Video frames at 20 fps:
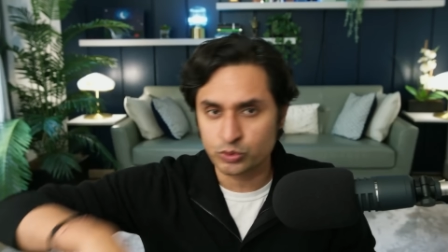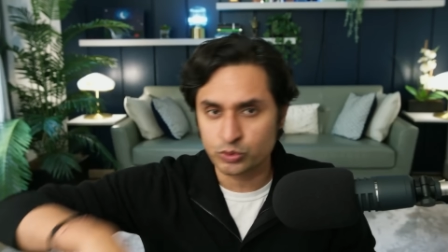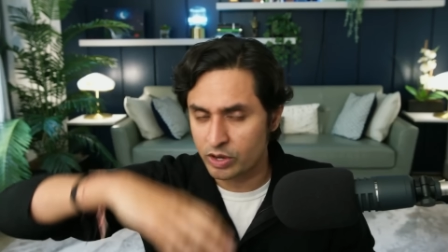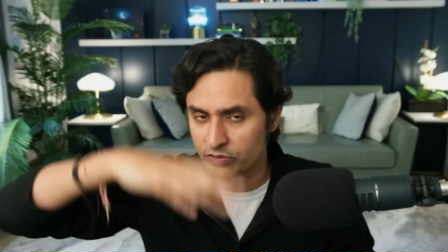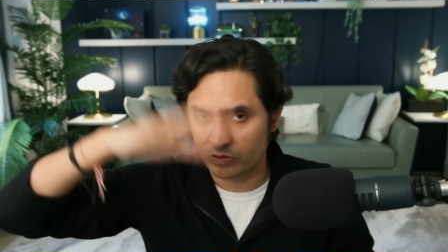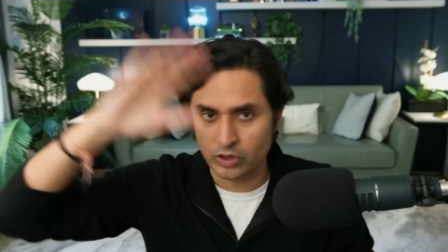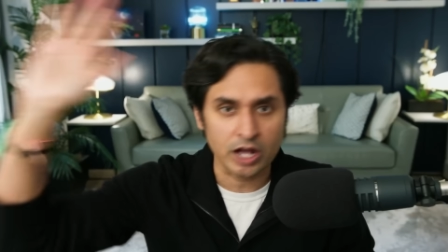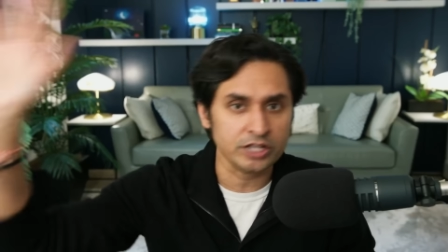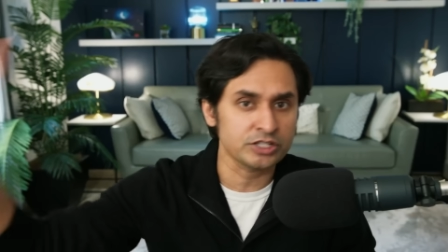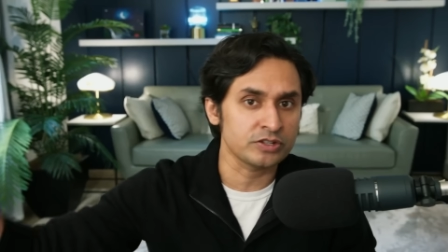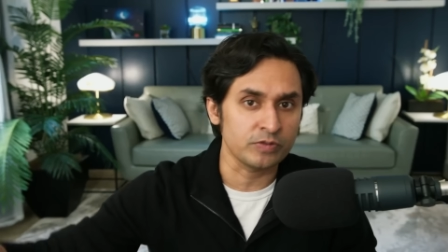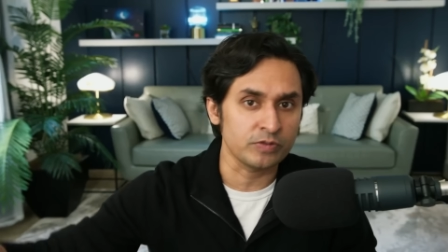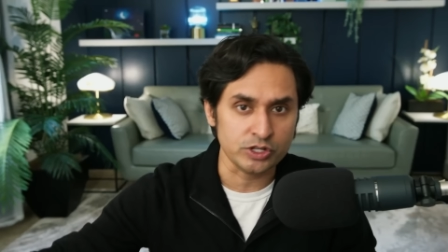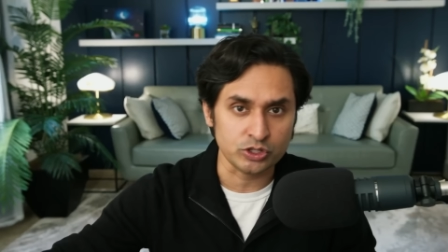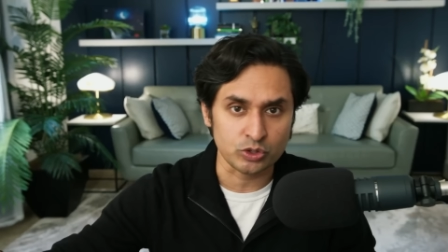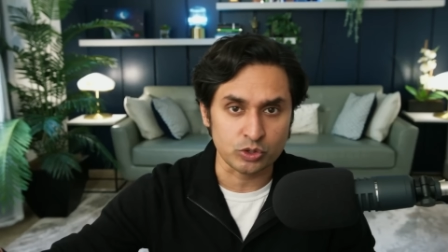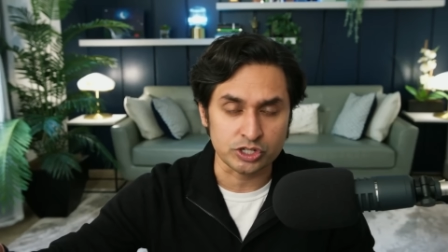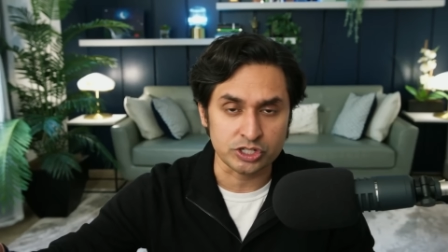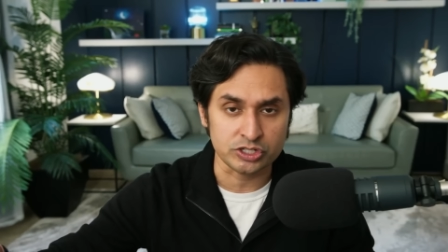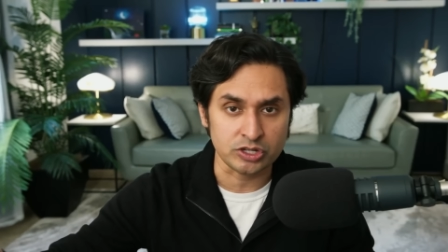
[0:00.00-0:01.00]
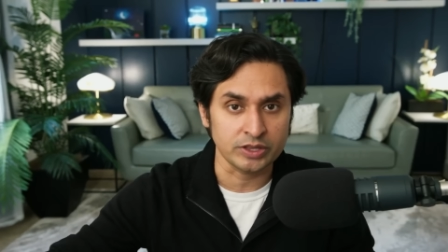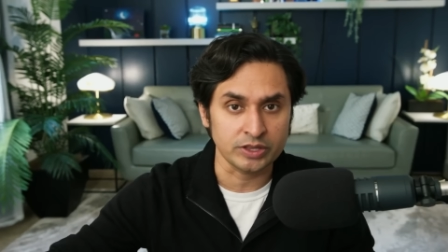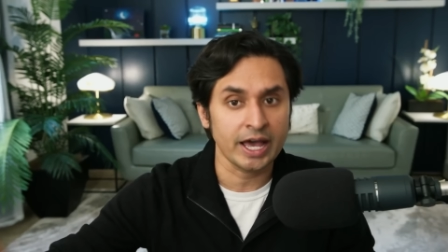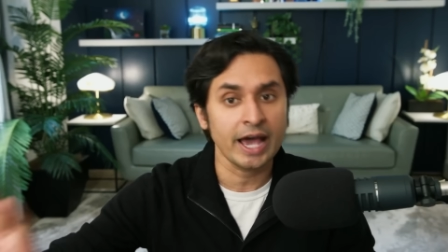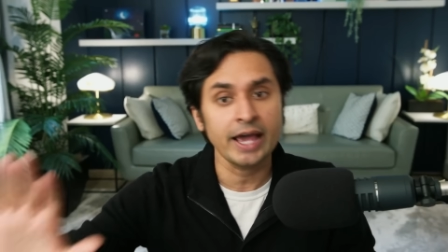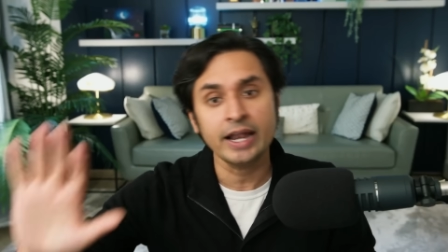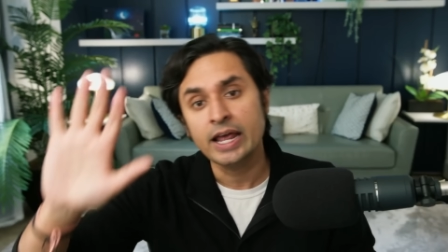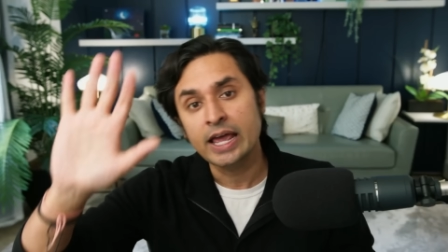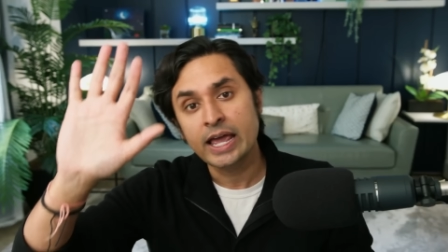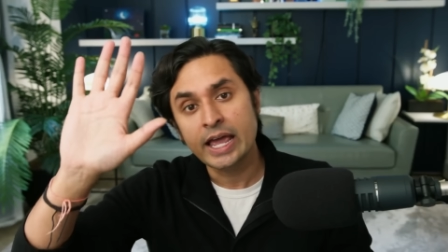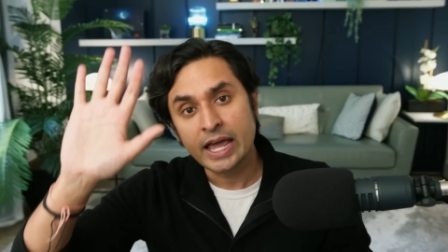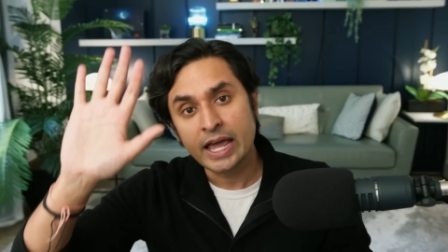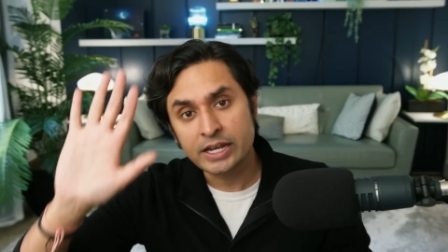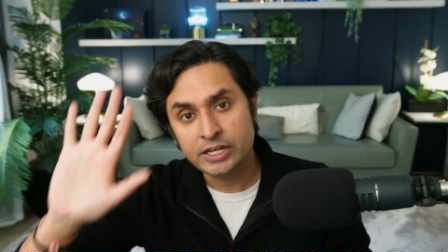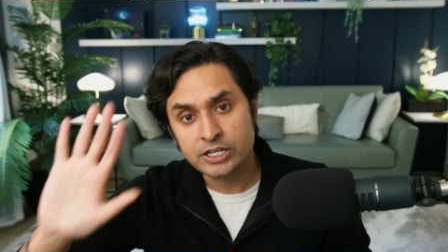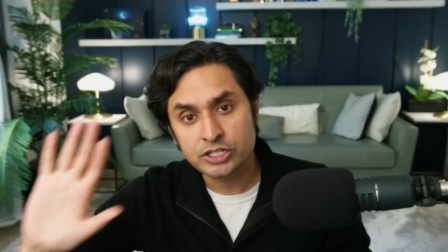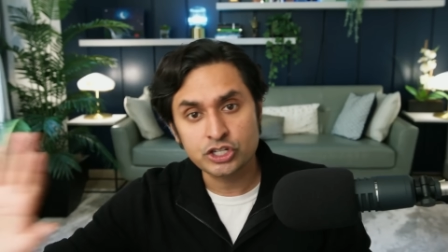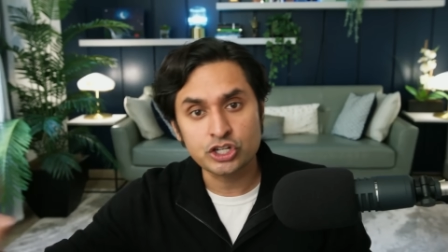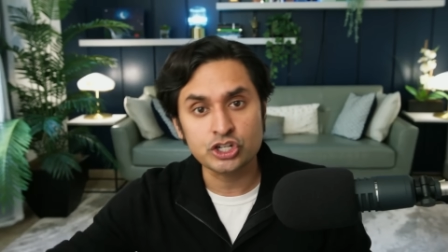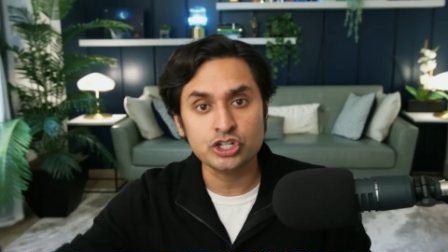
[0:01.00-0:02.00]
We have lots of resources on that, and
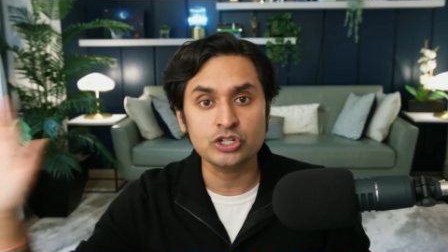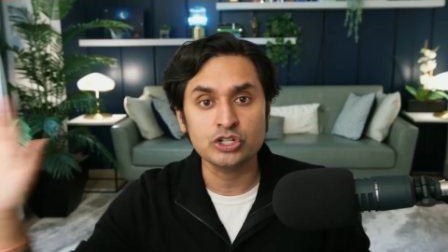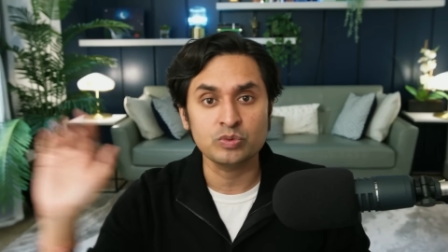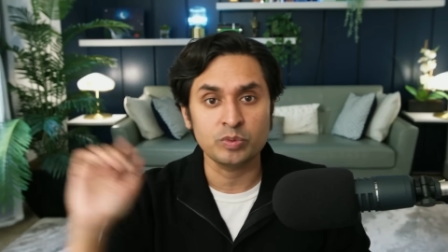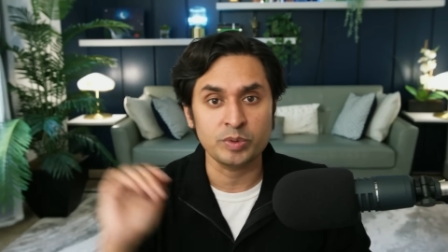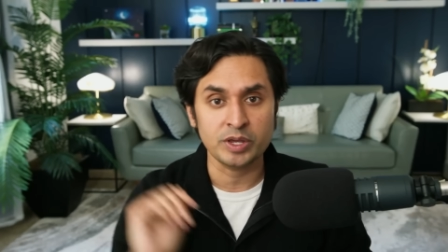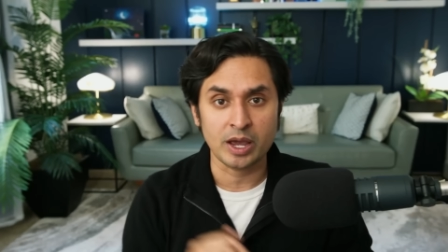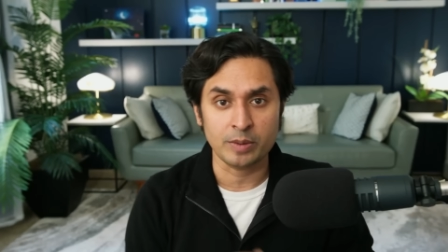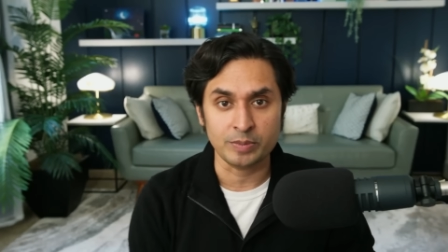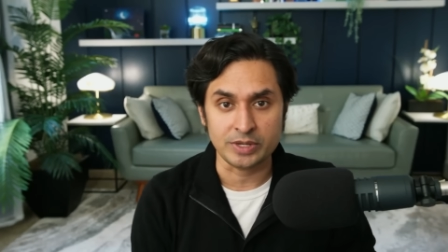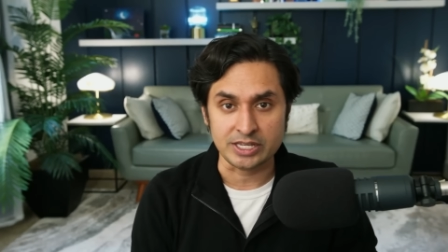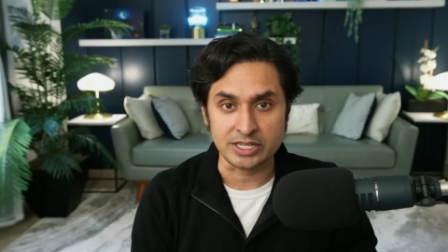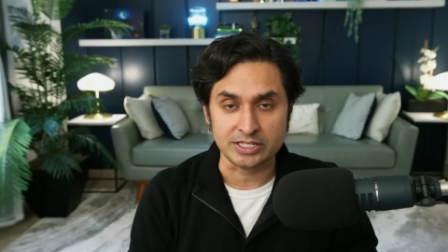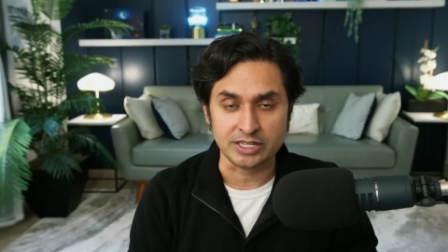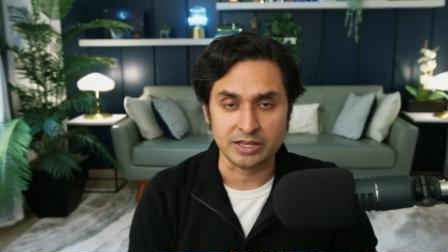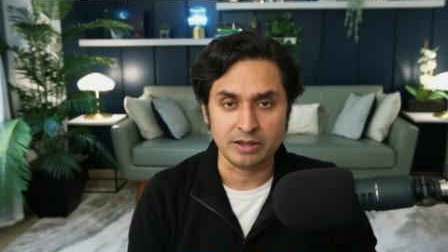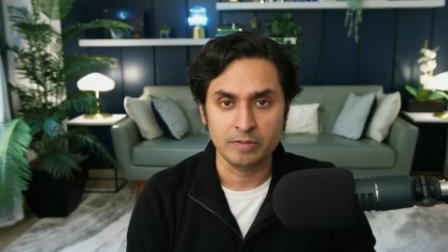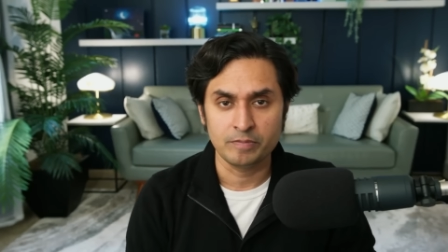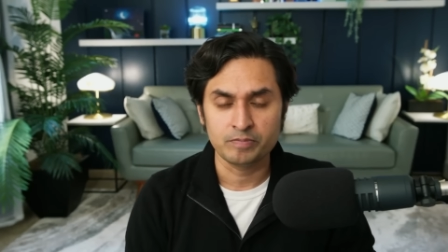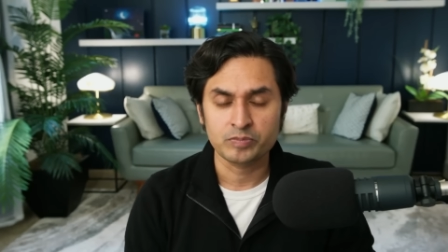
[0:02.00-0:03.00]
decisions will become easy.